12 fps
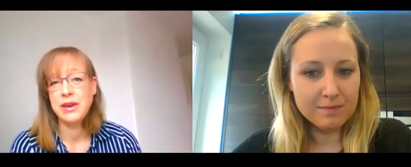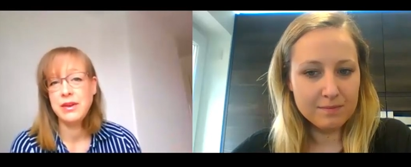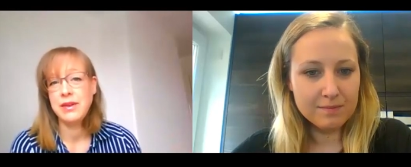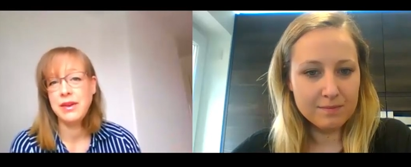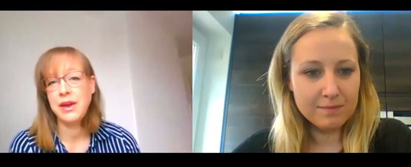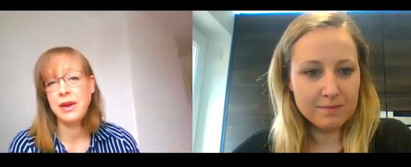
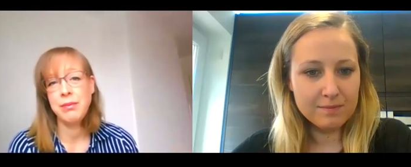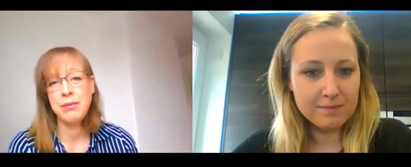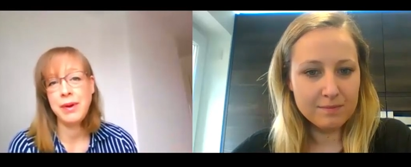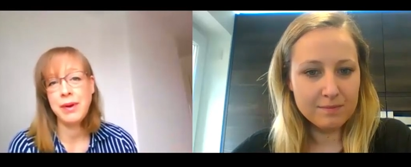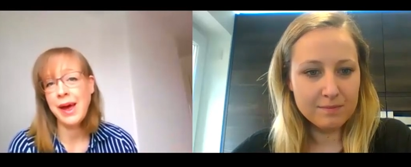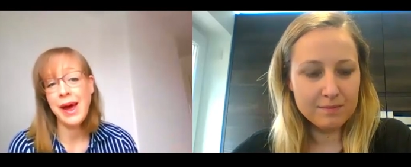
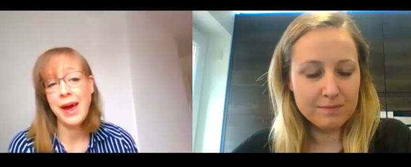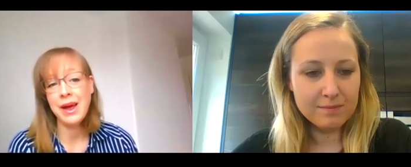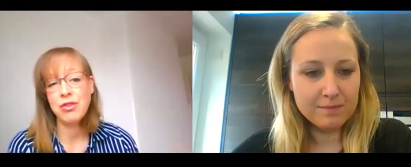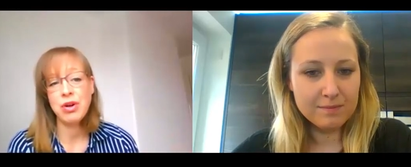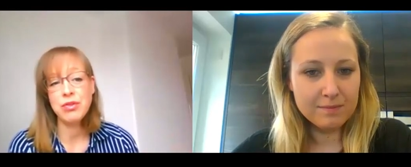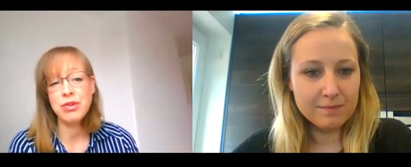Speaker 1: um, air
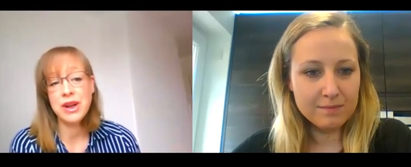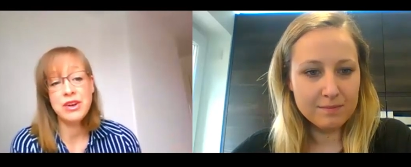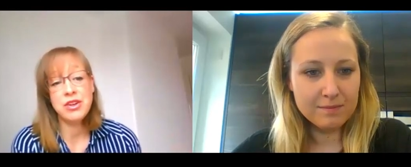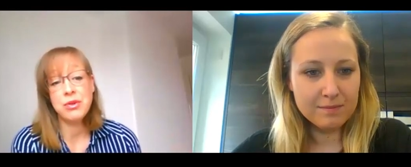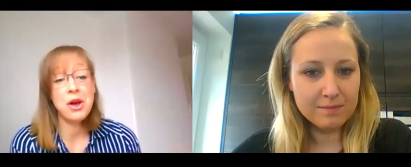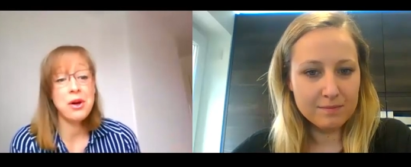travel. I don't
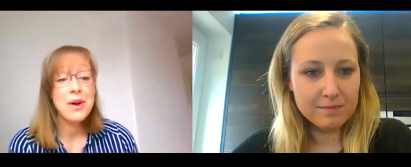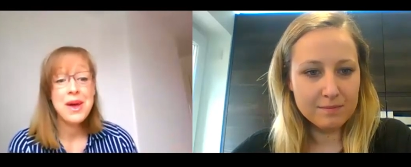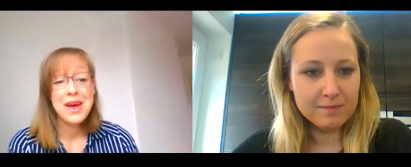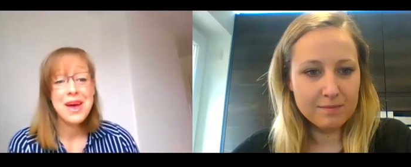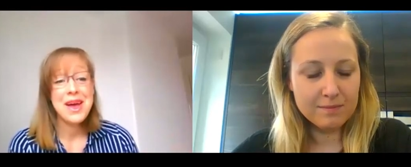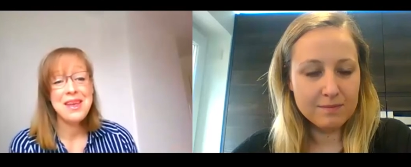know.
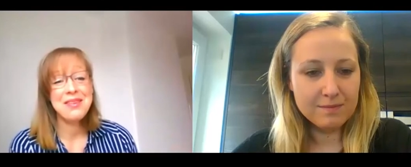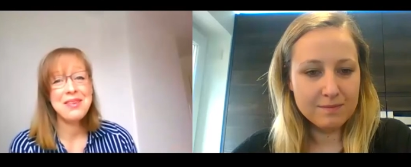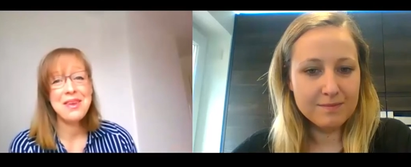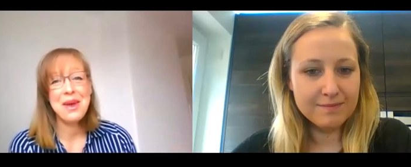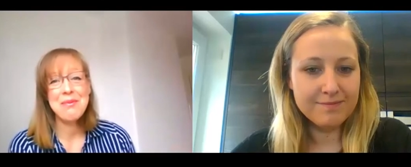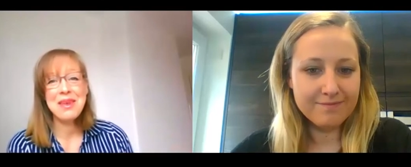It's
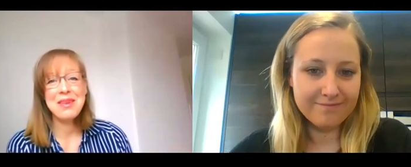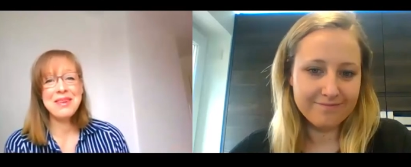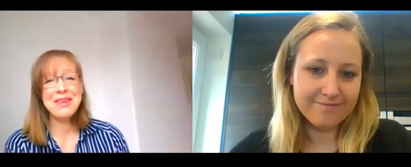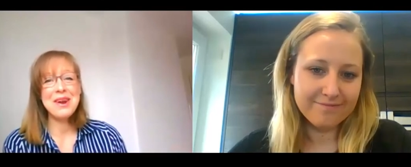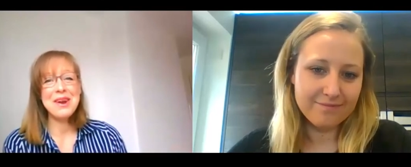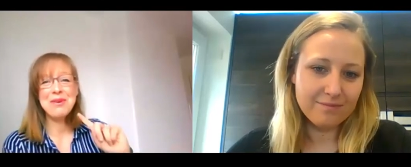um, it's
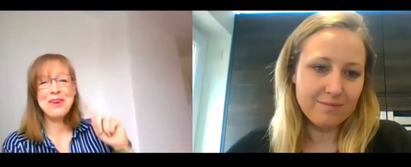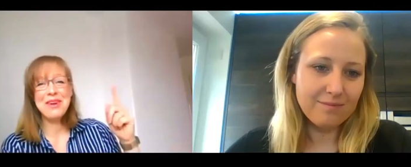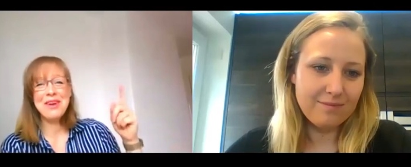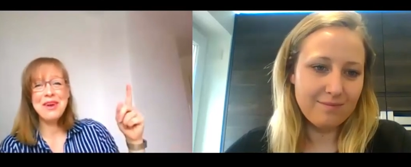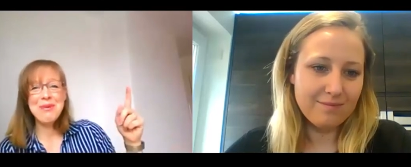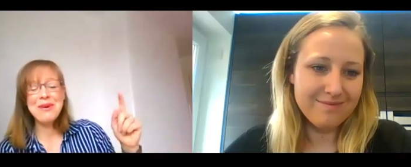kind of put you
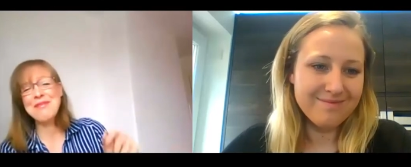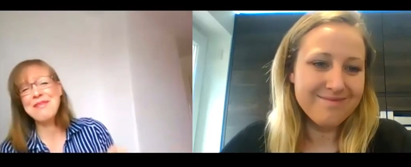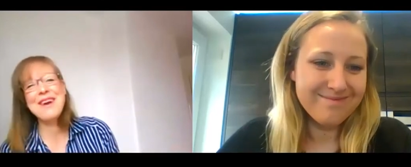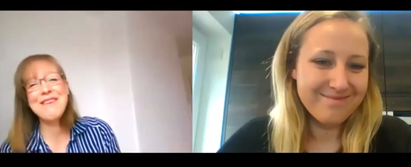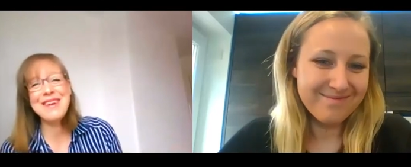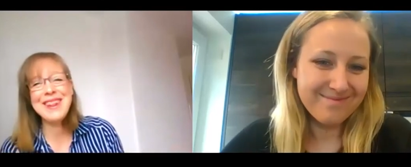put a
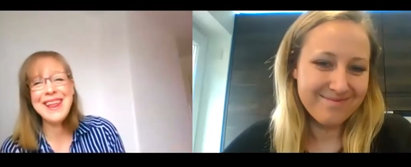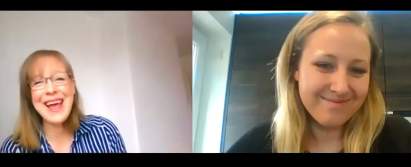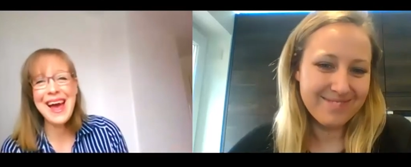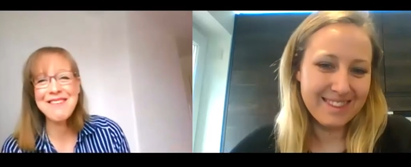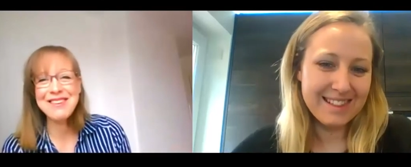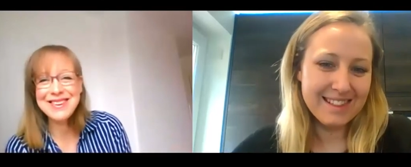finger in the air,
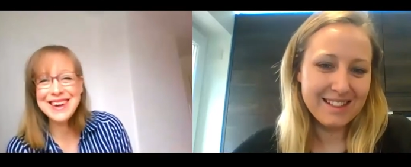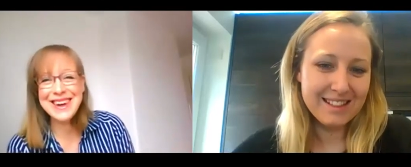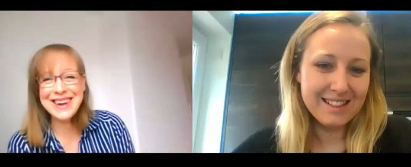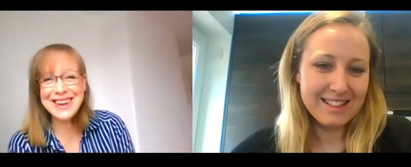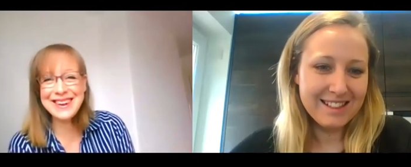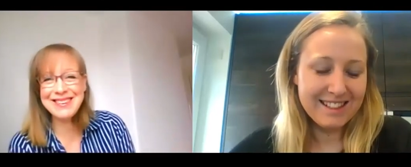isn't
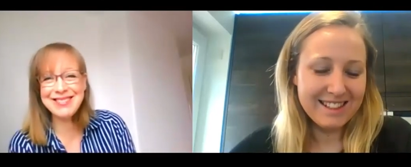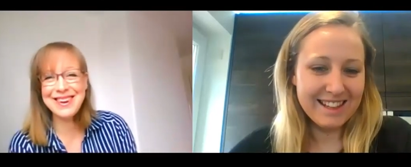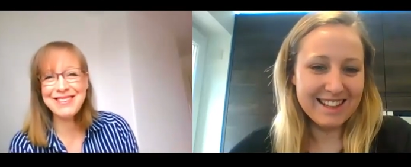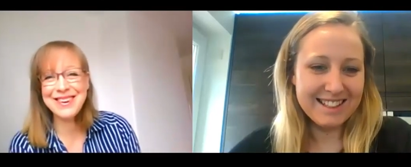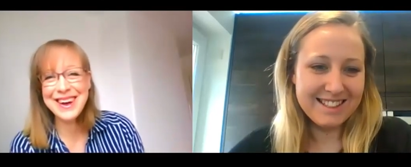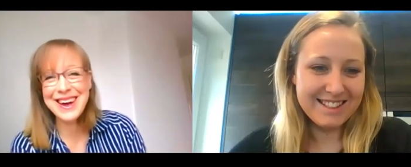it, and see
Speaker 2: what
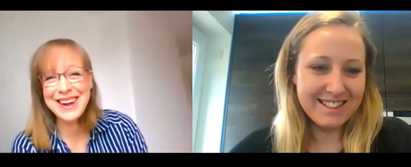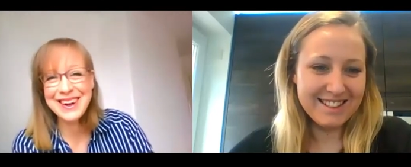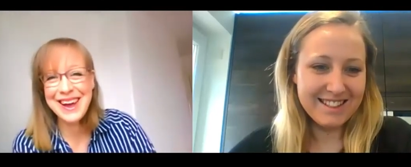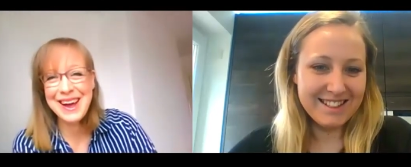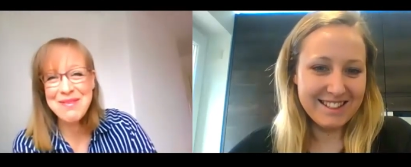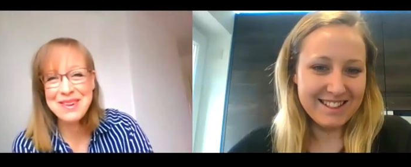yes. kind of
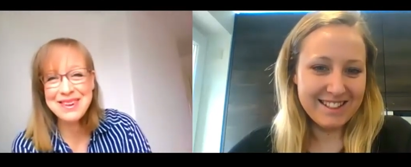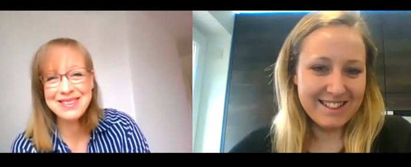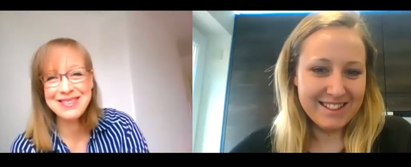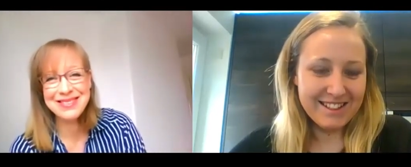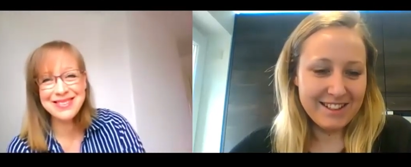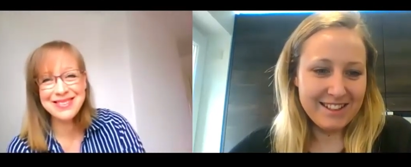
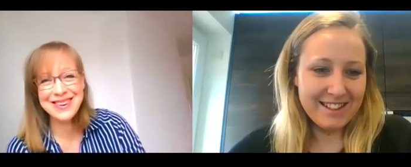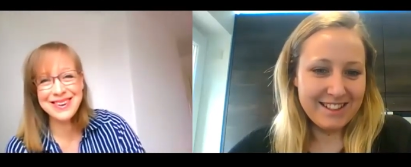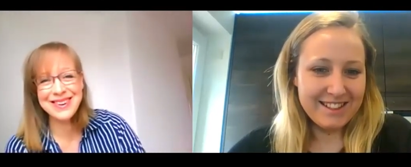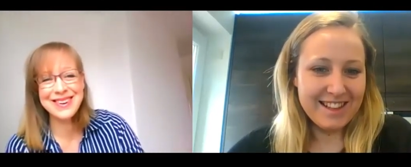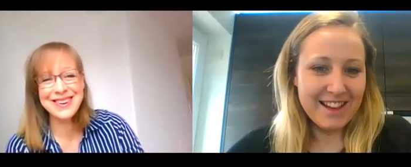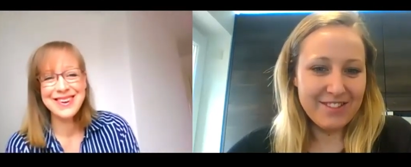happens.
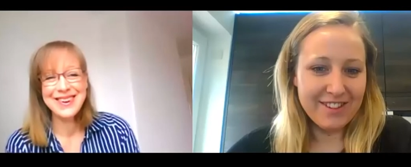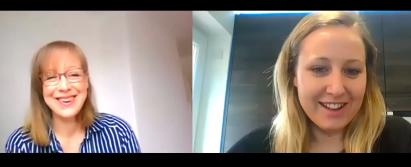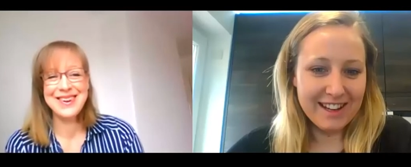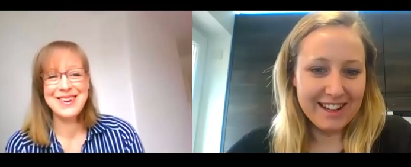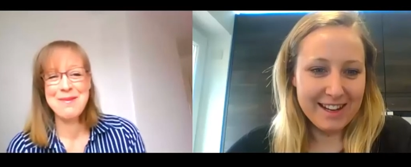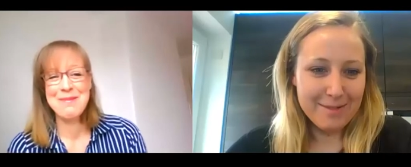
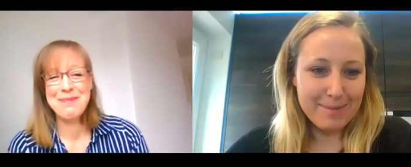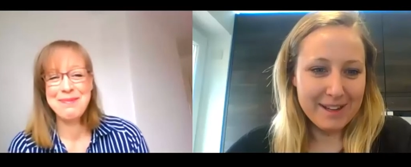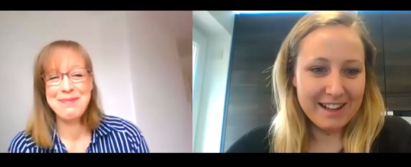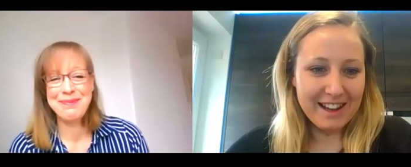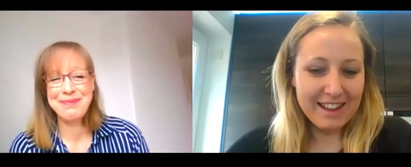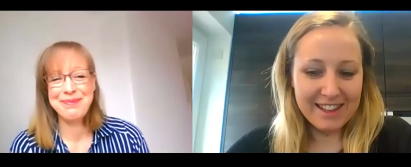Definitely,
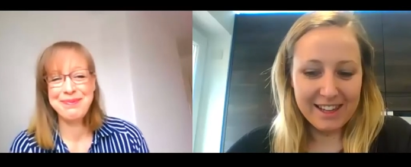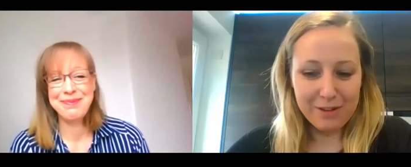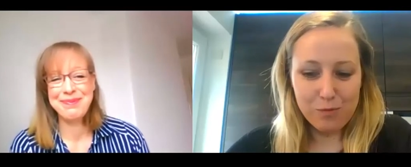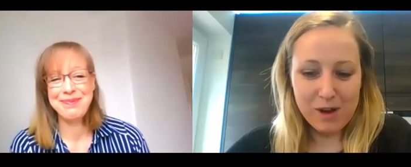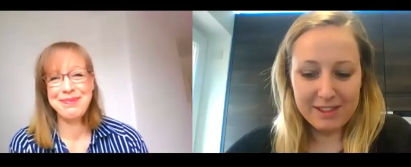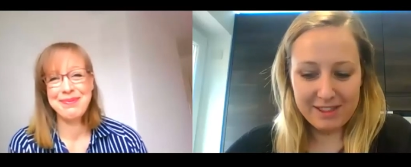but I
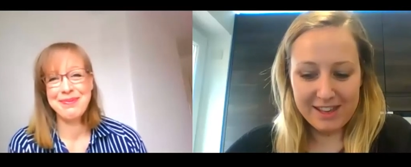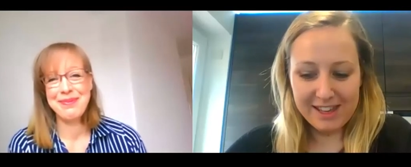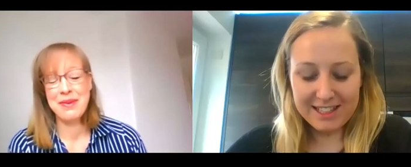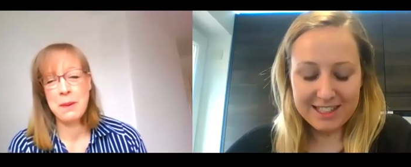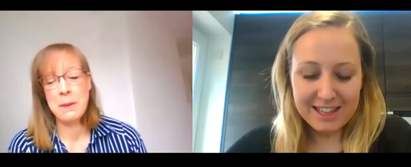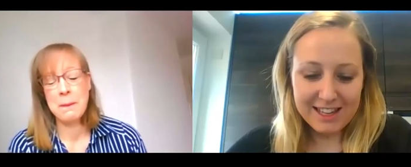think one
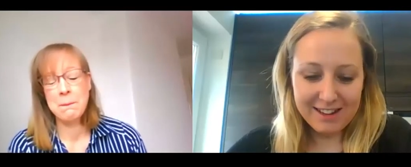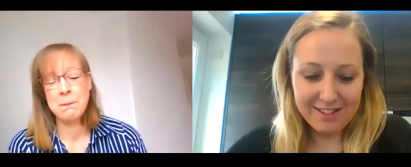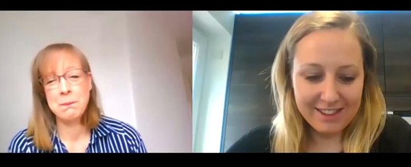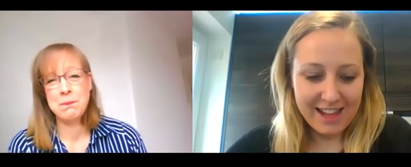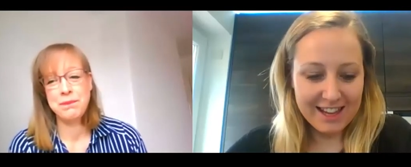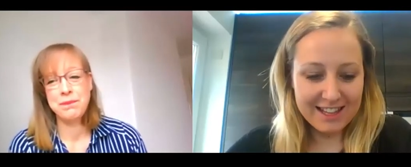thing is clear,
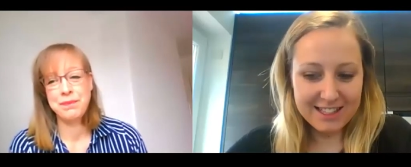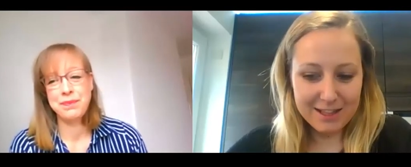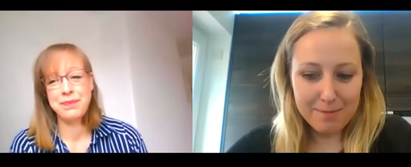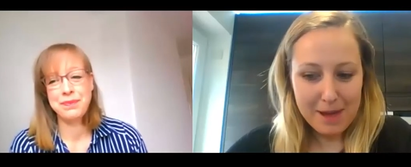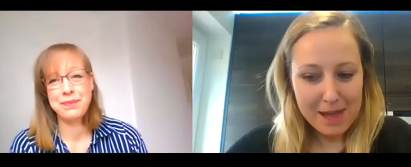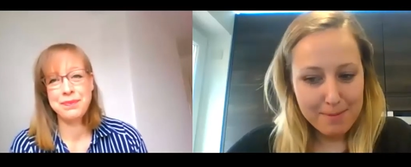and that is
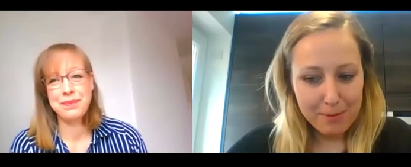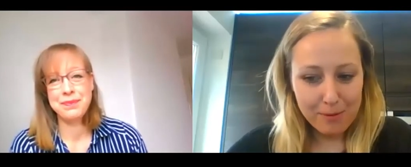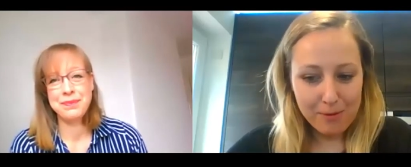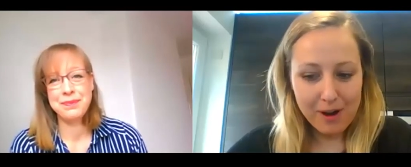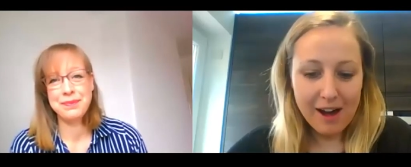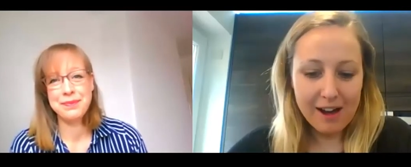that
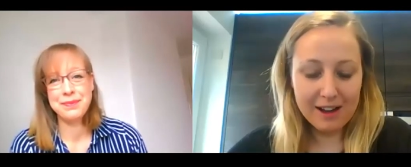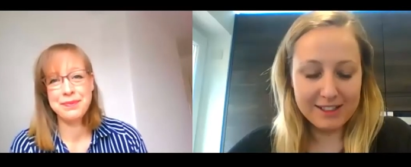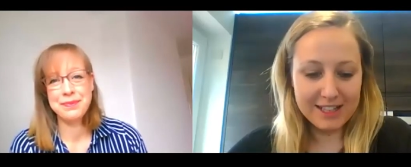people are